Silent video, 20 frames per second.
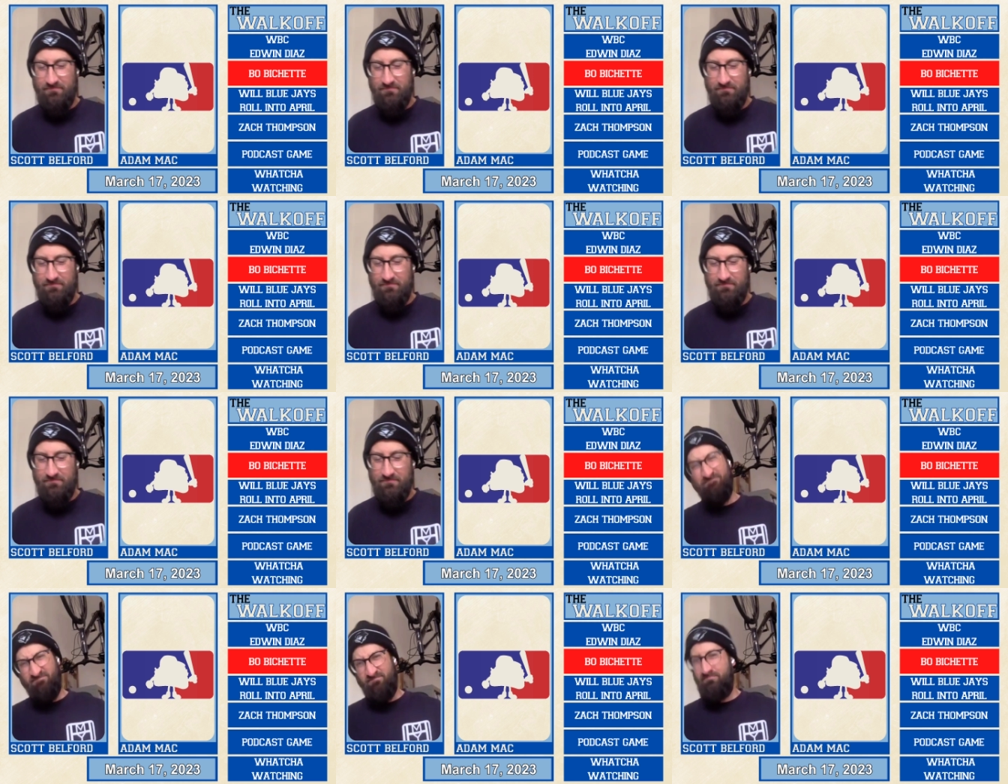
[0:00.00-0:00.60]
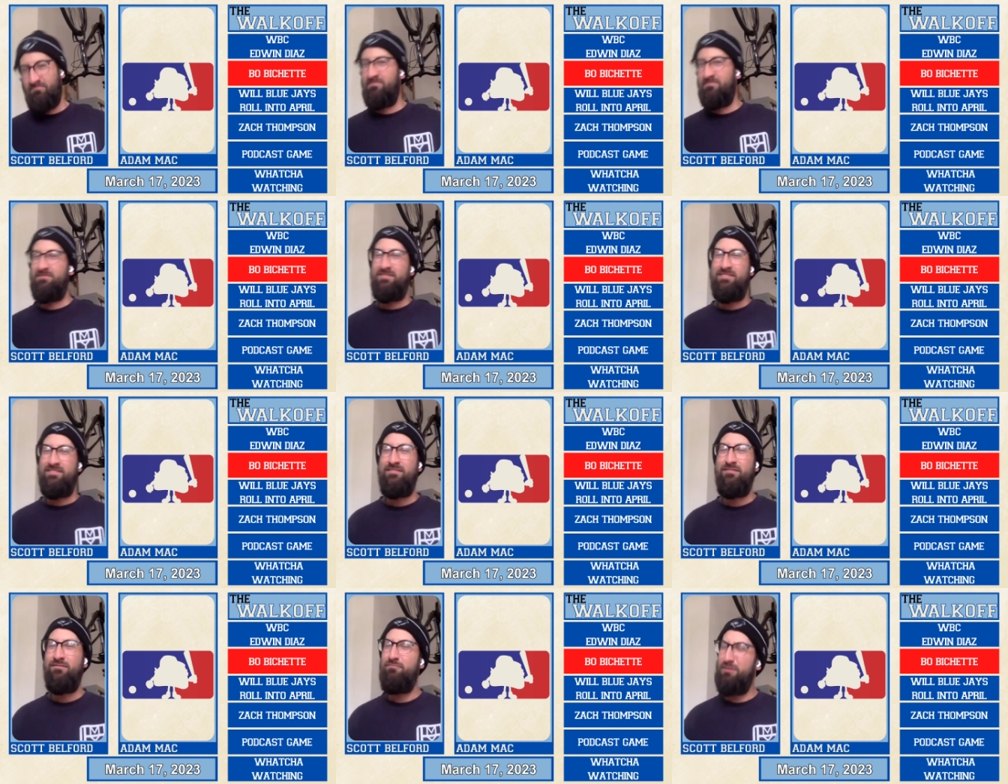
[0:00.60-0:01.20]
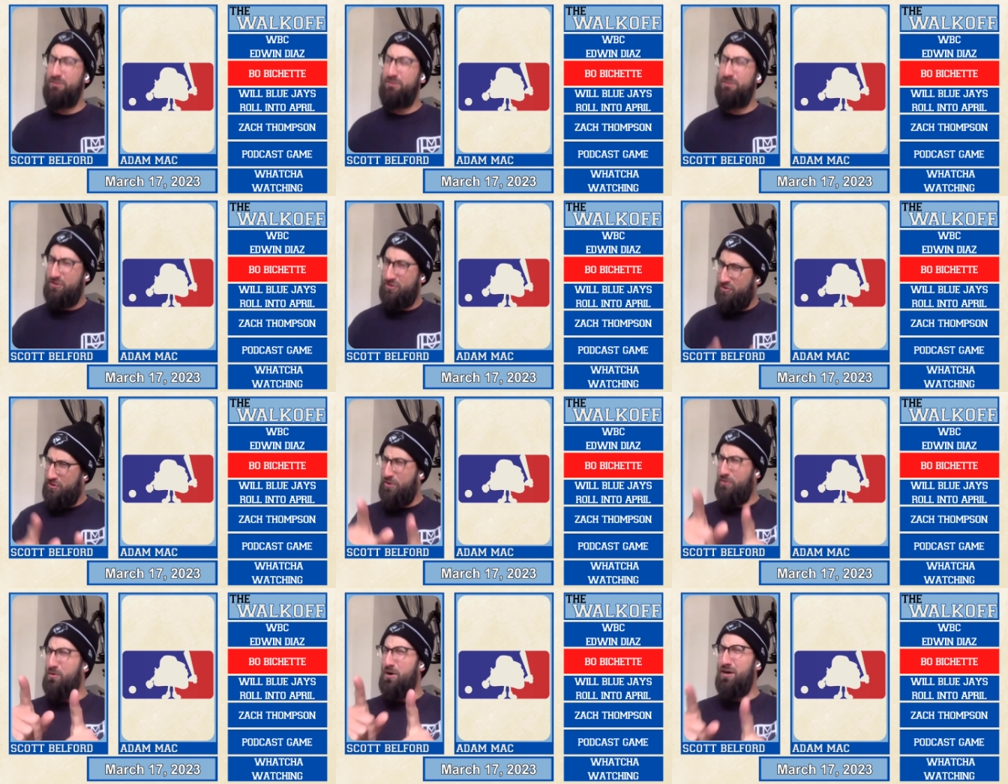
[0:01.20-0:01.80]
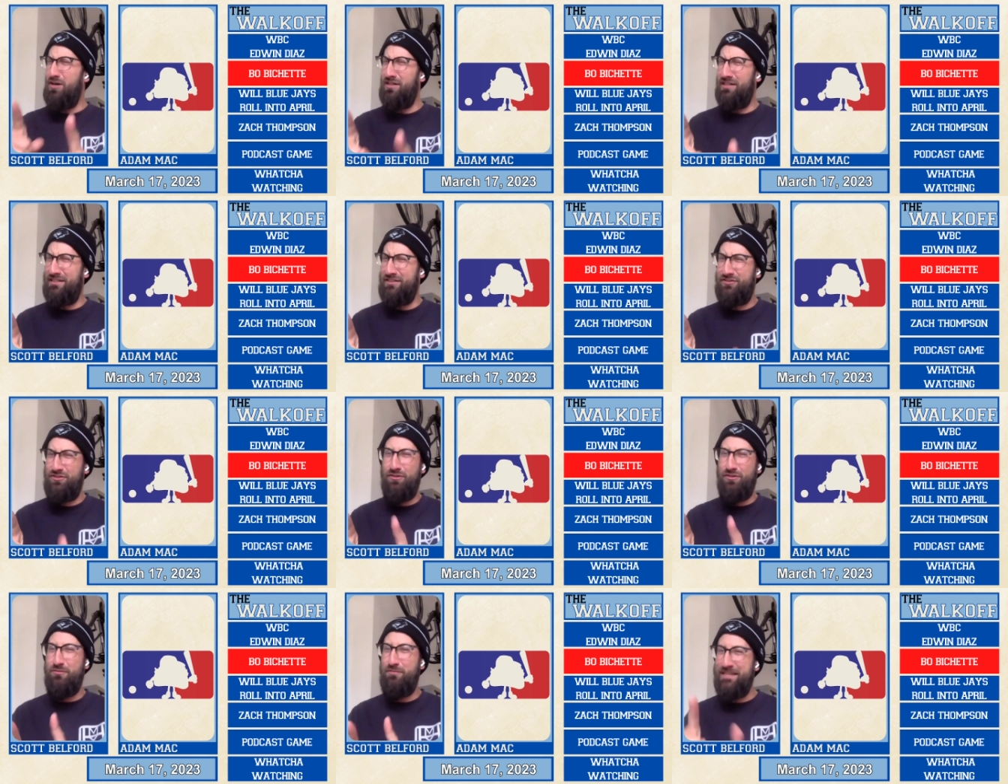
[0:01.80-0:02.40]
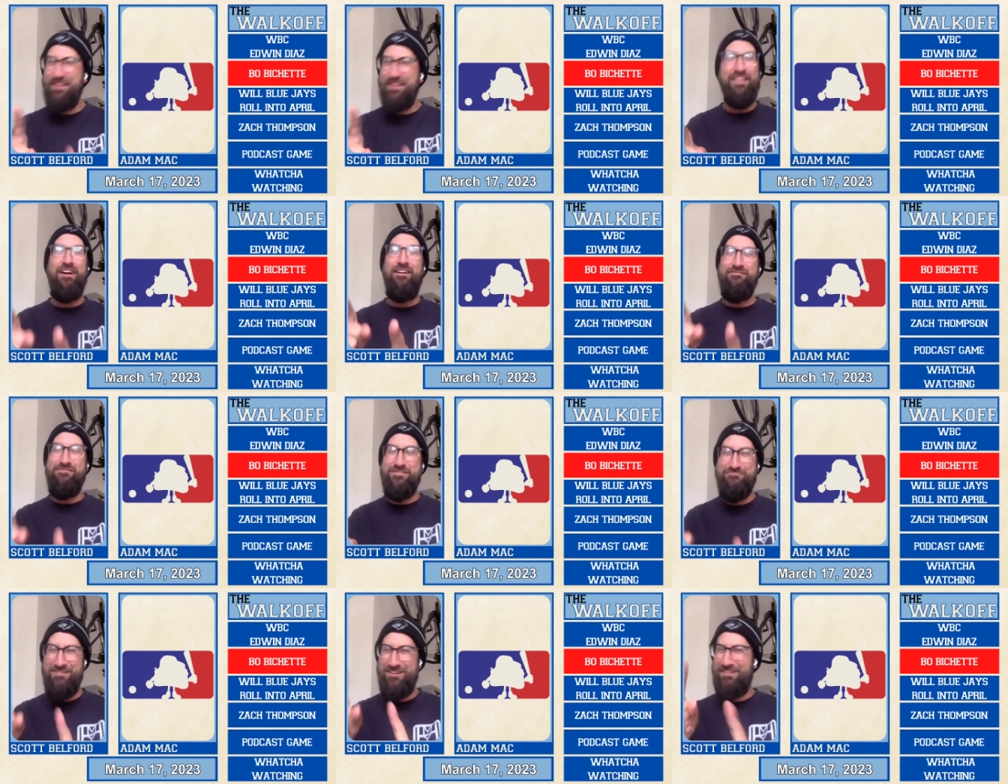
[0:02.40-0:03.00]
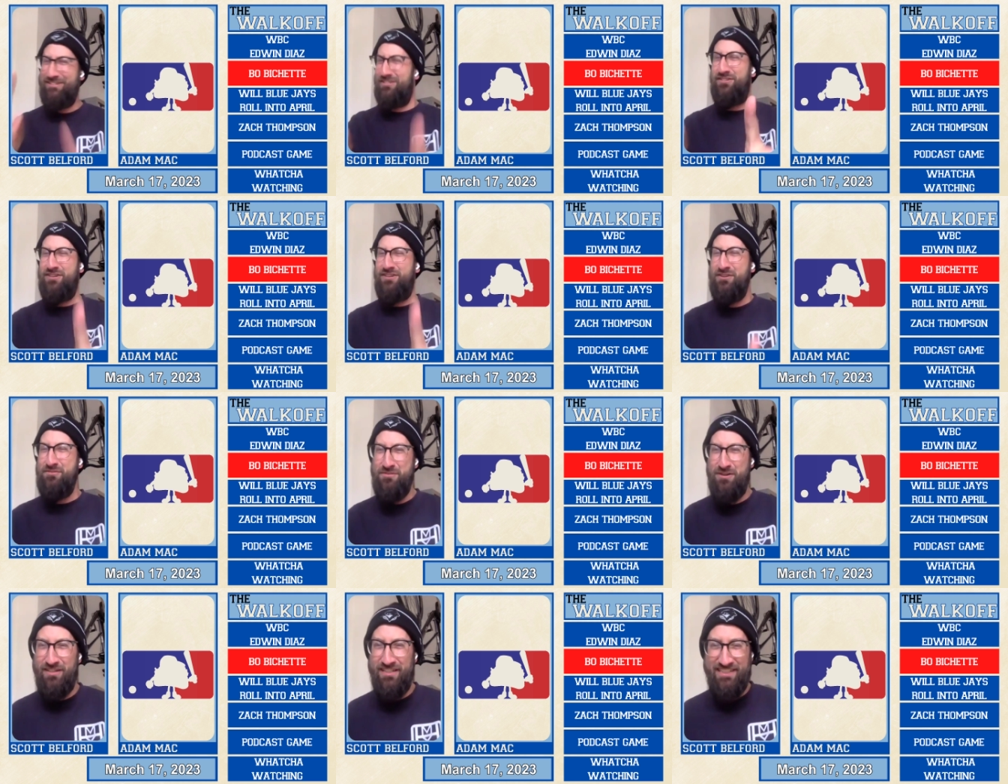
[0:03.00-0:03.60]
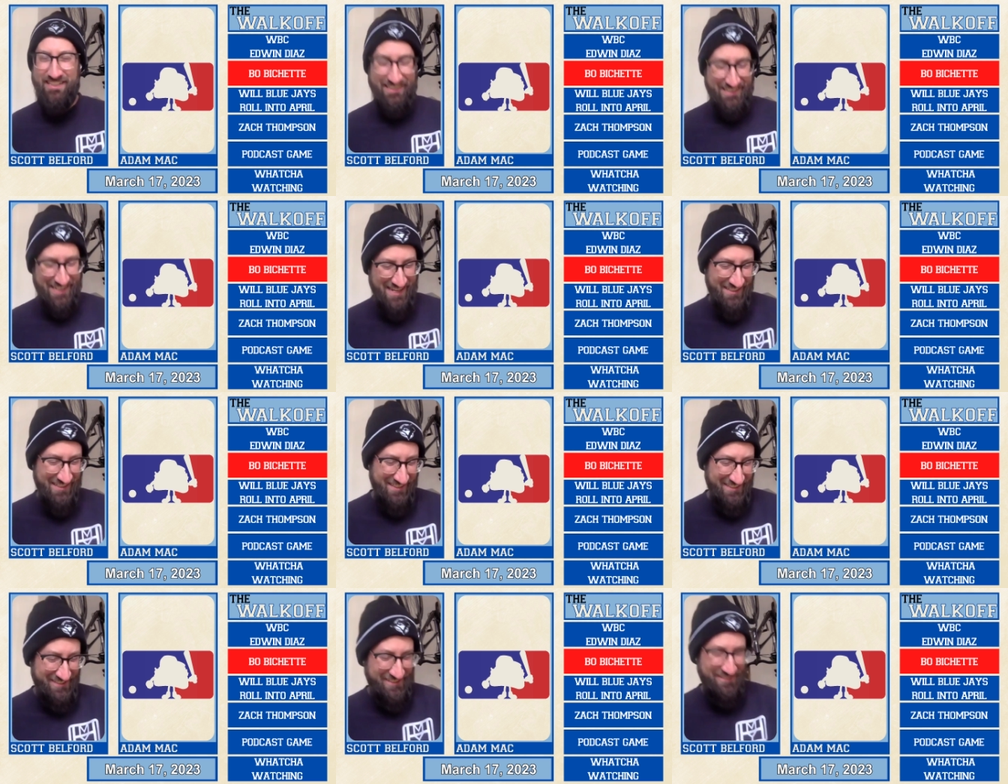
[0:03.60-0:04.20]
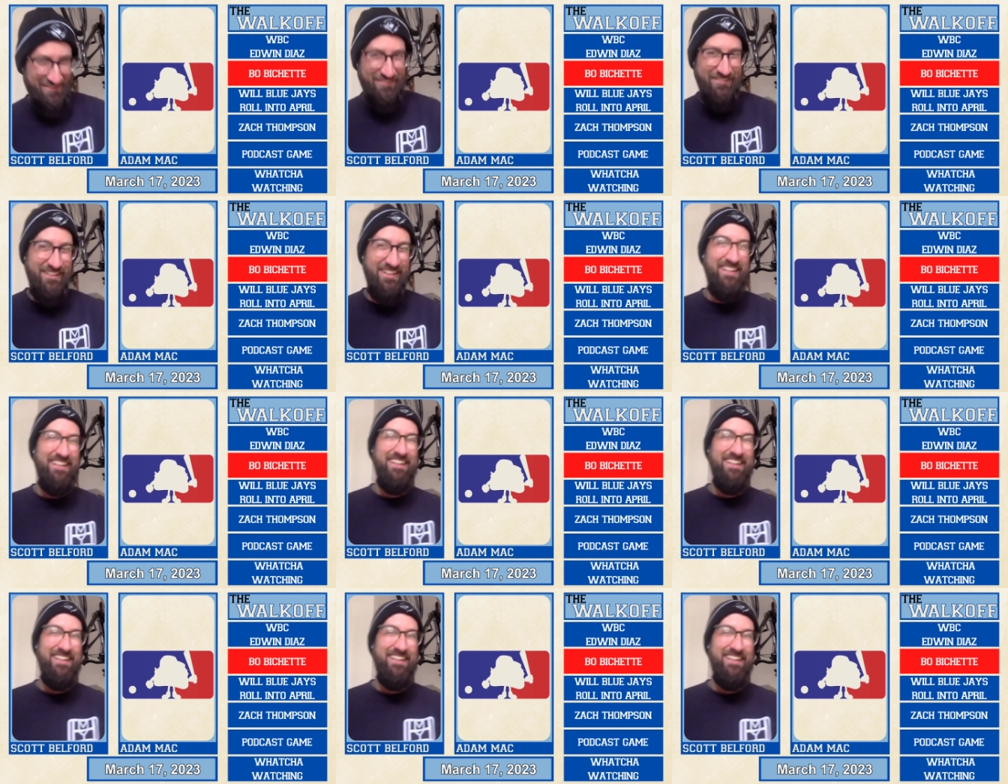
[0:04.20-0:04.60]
Mm-hmm. Which is too early, Joel. We love you, but it's too early to tell us so.